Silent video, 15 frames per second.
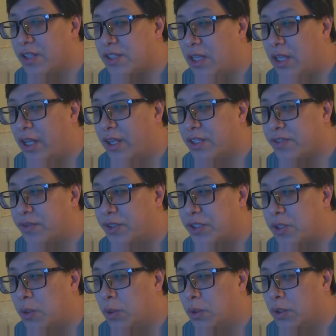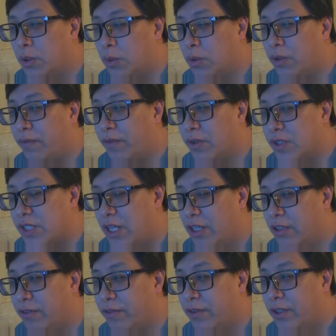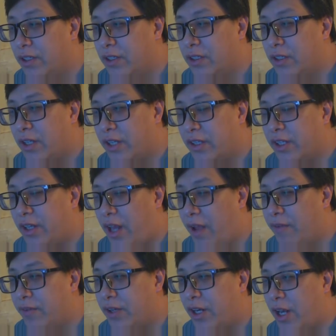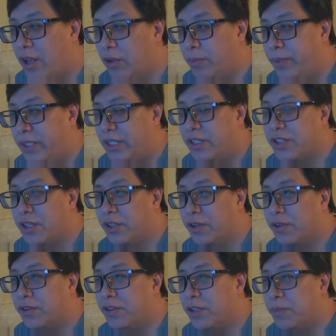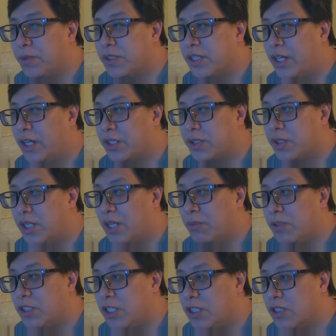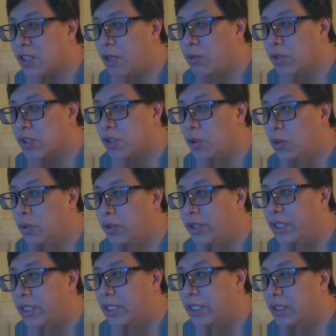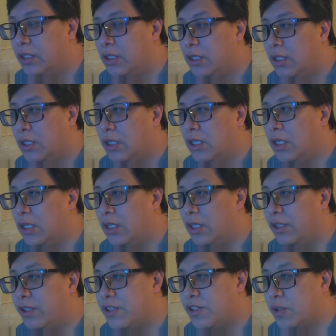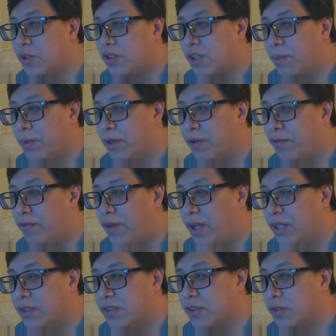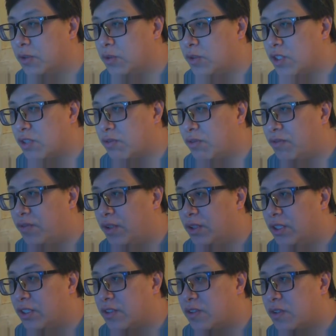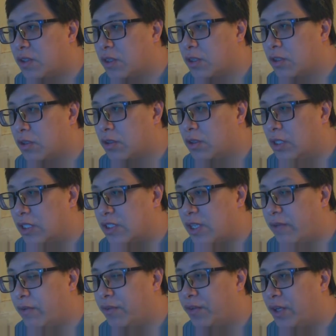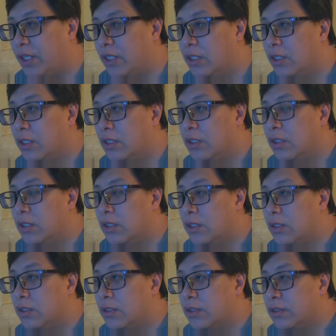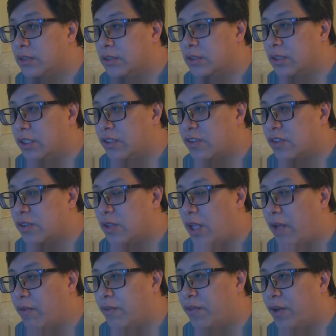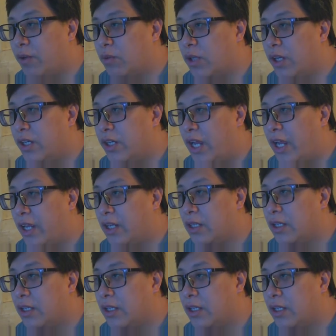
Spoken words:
alliance versus horde, horde versus elf, and then heaven and hell beat each other 30% extra damage each. I was told that this shows up in a fight, so just for fun, let's have a fight. Let's have a fight where I die.